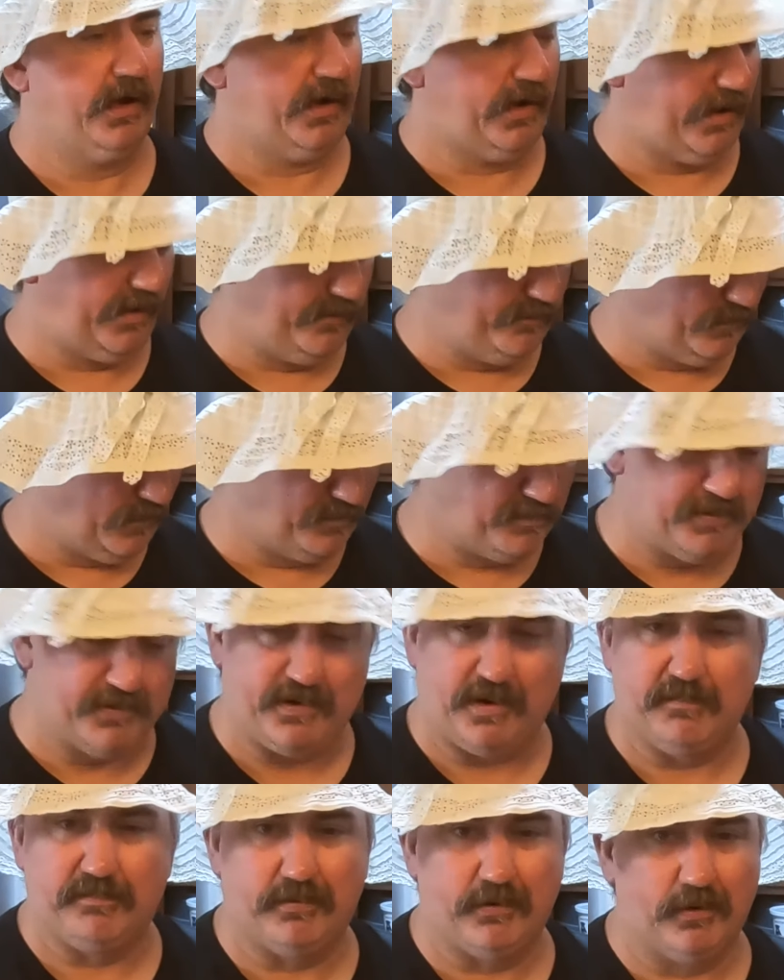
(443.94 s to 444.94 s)
We'll put
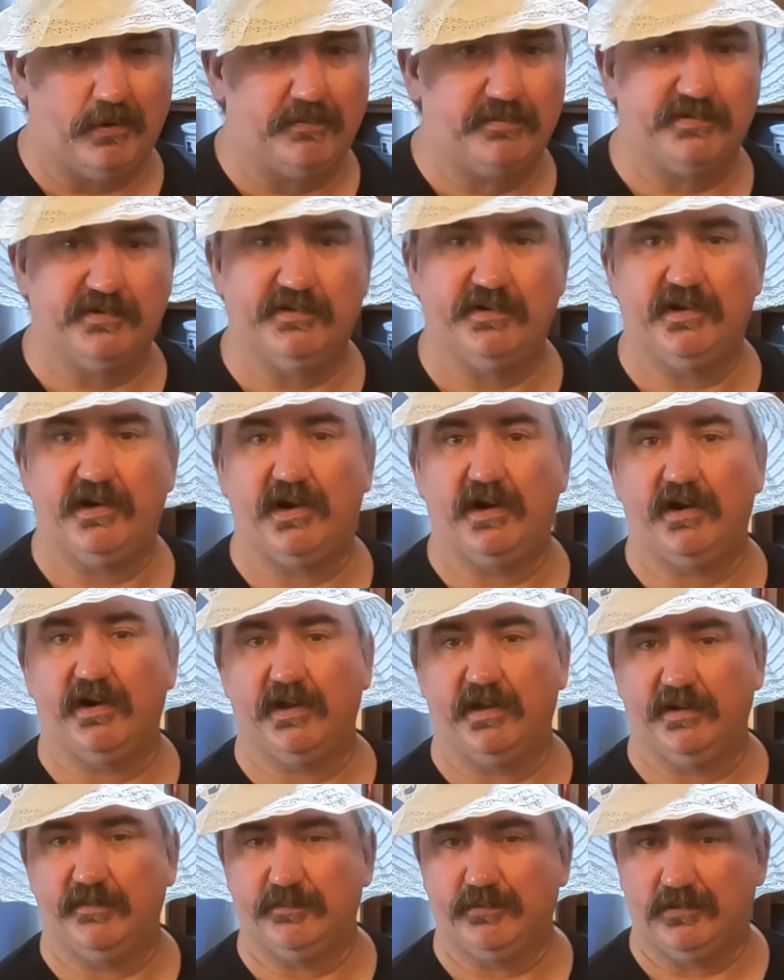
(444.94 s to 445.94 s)
our probes in there
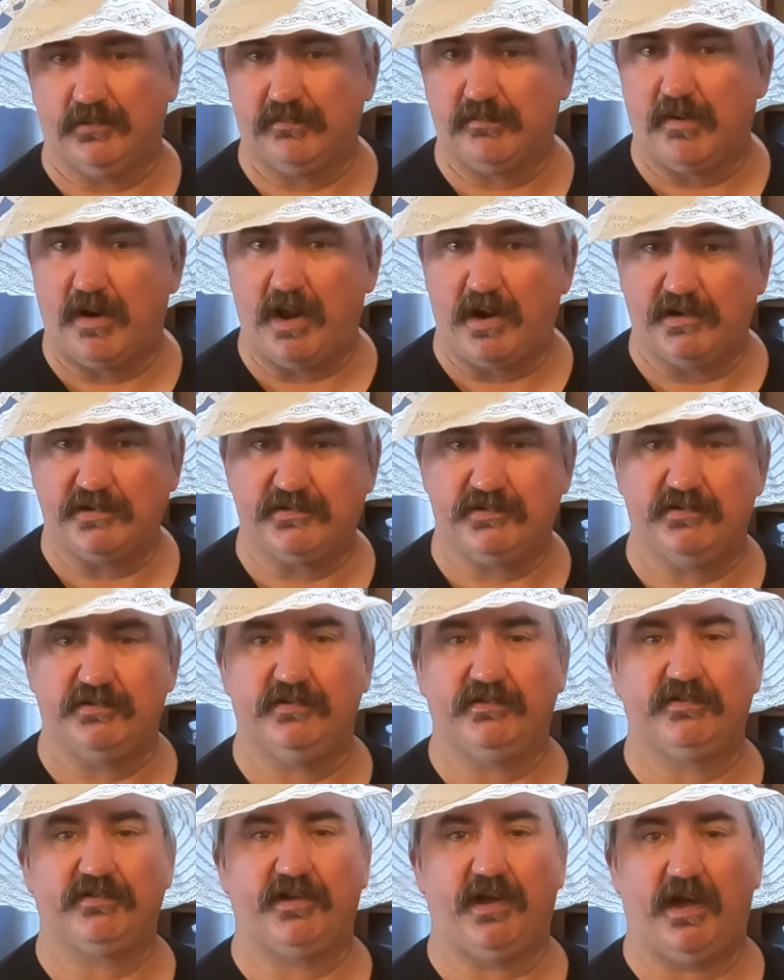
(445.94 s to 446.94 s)
and we'll monitor
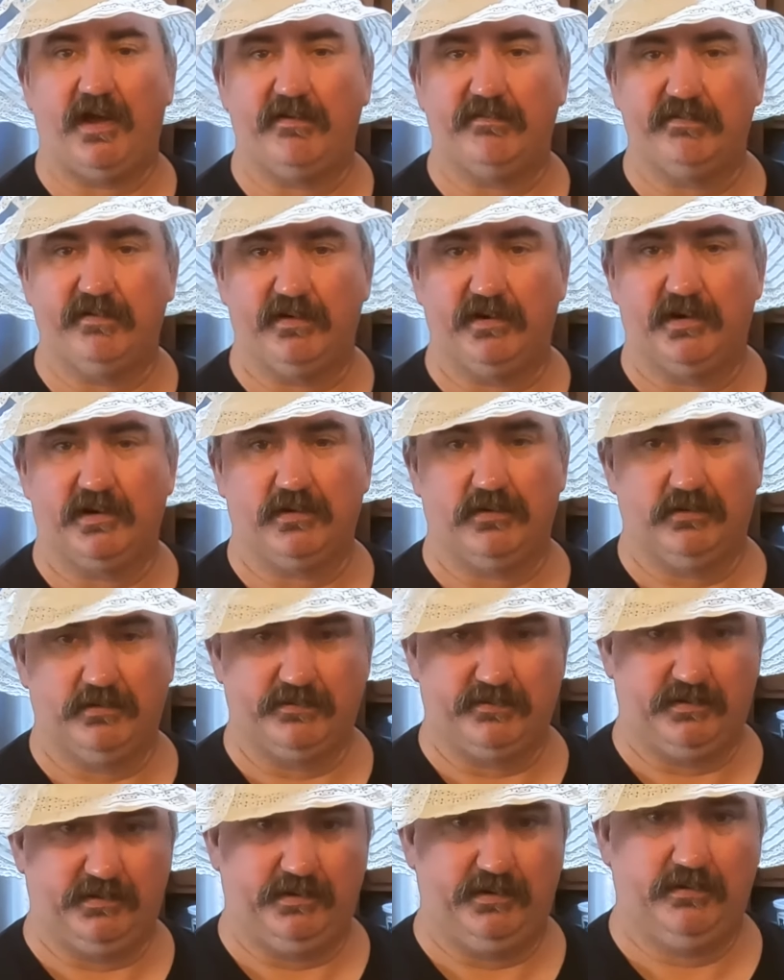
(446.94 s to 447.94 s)
this guy very
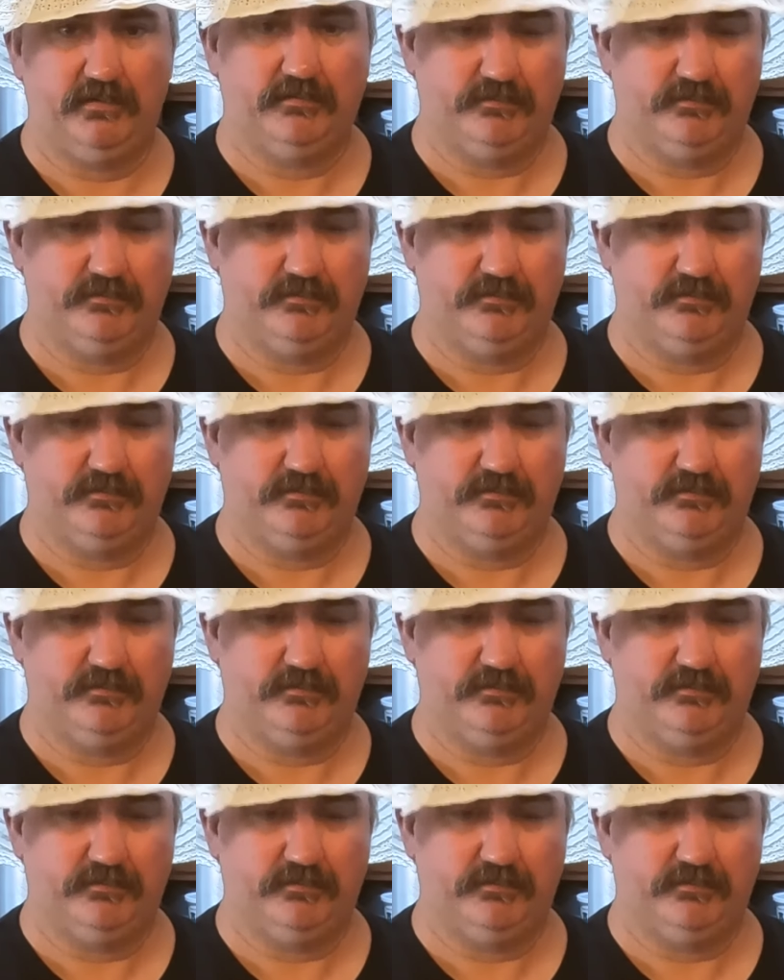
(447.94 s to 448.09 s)
closely.